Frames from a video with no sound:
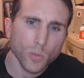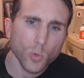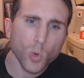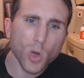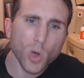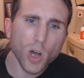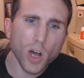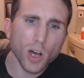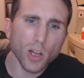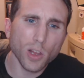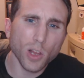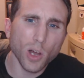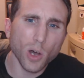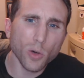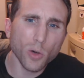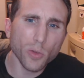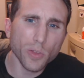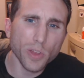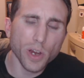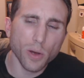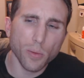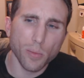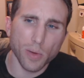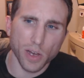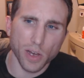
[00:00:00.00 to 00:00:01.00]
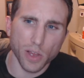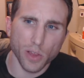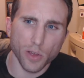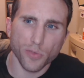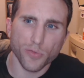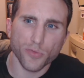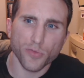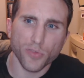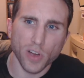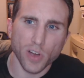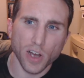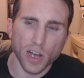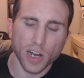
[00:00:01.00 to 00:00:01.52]
Well, hello there,
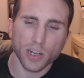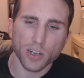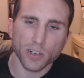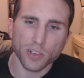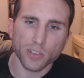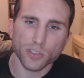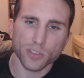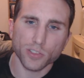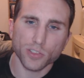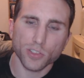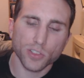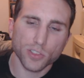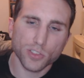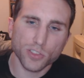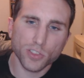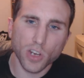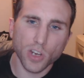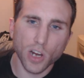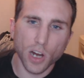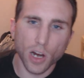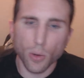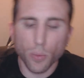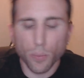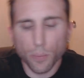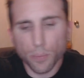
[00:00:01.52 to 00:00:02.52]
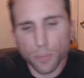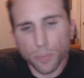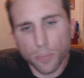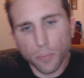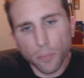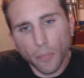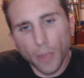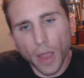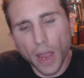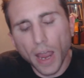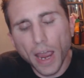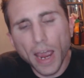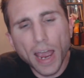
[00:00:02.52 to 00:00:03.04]
motherfuckers. So,
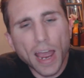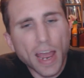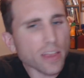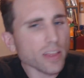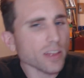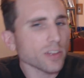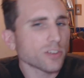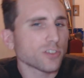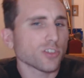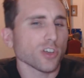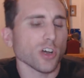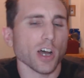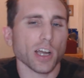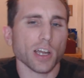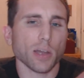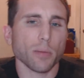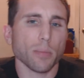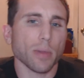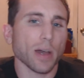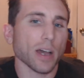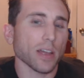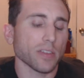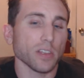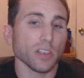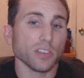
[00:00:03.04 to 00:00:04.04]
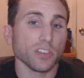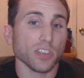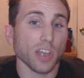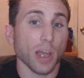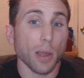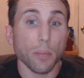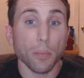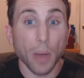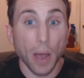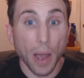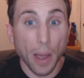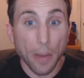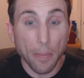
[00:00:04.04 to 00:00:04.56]
I had to talk about this.
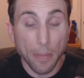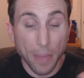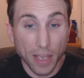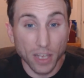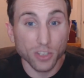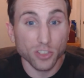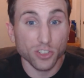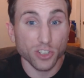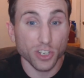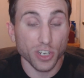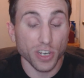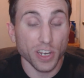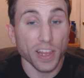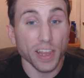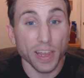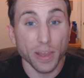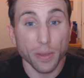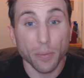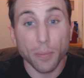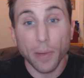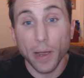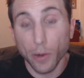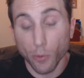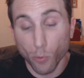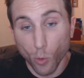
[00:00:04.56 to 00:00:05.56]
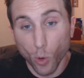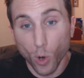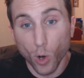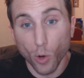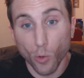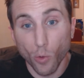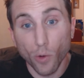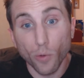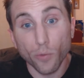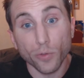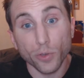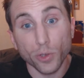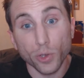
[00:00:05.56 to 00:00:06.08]
I mentioned it in my Raw
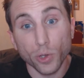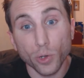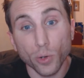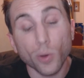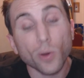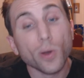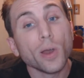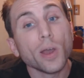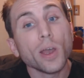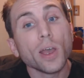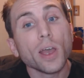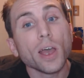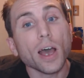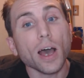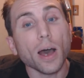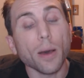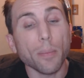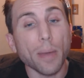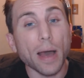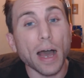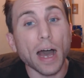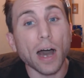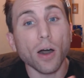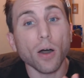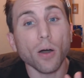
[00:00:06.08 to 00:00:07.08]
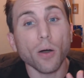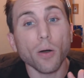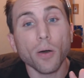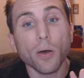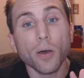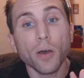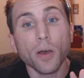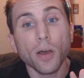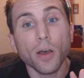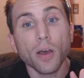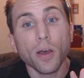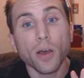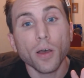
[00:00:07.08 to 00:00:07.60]
review about
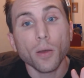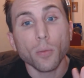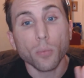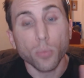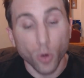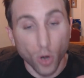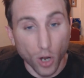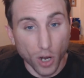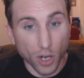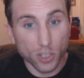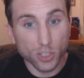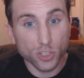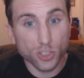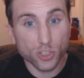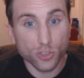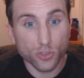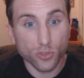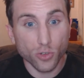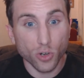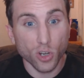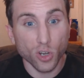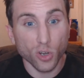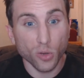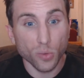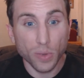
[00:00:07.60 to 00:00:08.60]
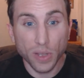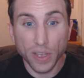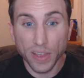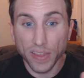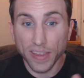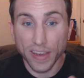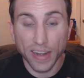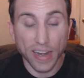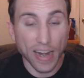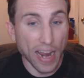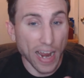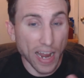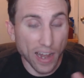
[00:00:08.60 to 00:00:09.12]
Braun
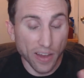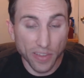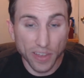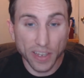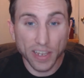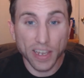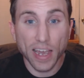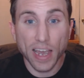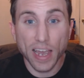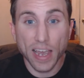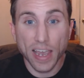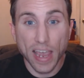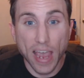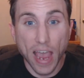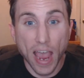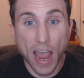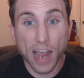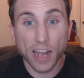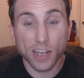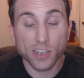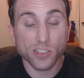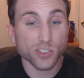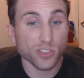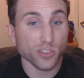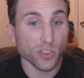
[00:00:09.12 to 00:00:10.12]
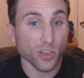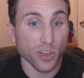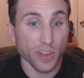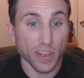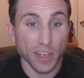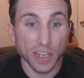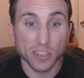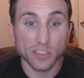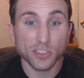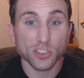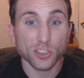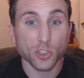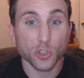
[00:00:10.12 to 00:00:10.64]
Strowman and how the guy acts on
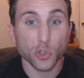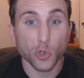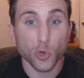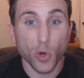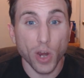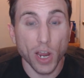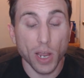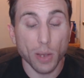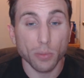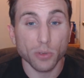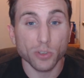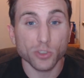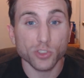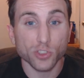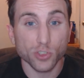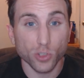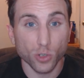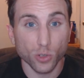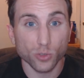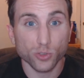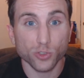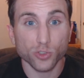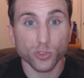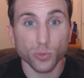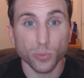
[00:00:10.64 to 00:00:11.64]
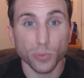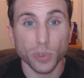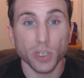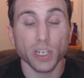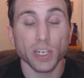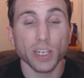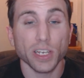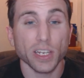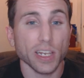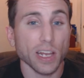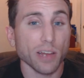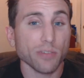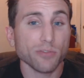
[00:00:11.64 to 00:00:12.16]
Instagram and social
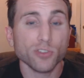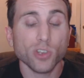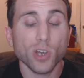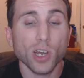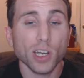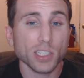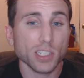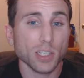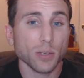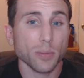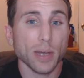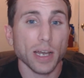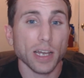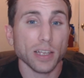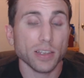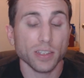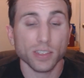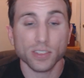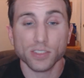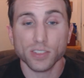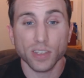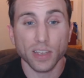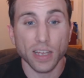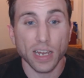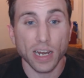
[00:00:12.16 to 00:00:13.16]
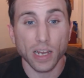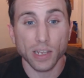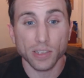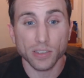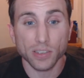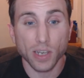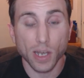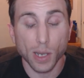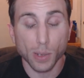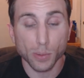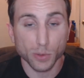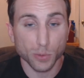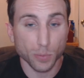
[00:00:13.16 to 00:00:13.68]
media. And I've talked about this a lot of
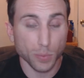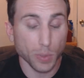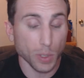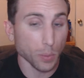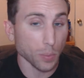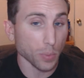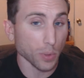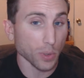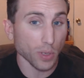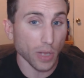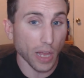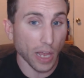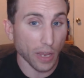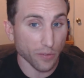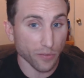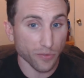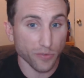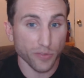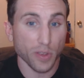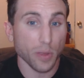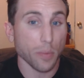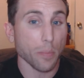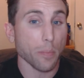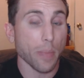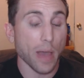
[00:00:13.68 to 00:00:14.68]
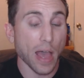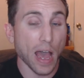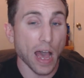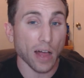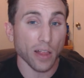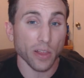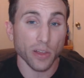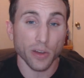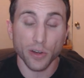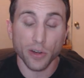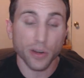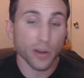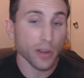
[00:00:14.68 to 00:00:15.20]
times. People like Finn
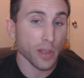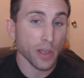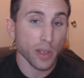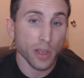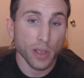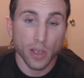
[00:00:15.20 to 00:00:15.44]
Balor.